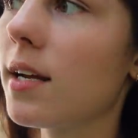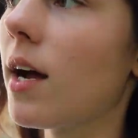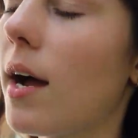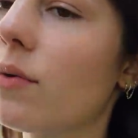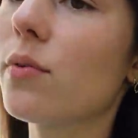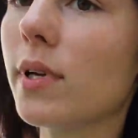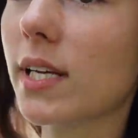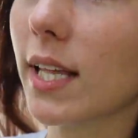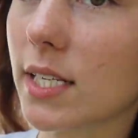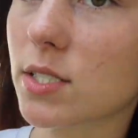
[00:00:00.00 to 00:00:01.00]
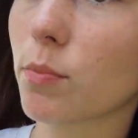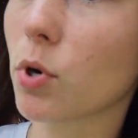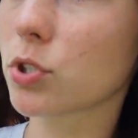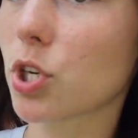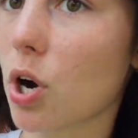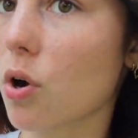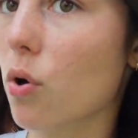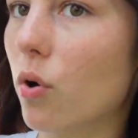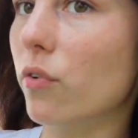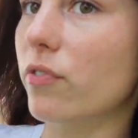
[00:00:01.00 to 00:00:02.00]
I would really like to mulch our
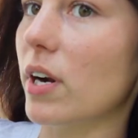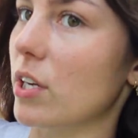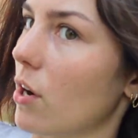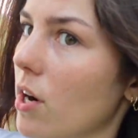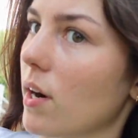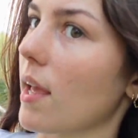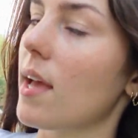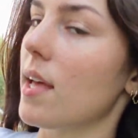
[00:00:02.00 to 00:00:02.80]
whole front yard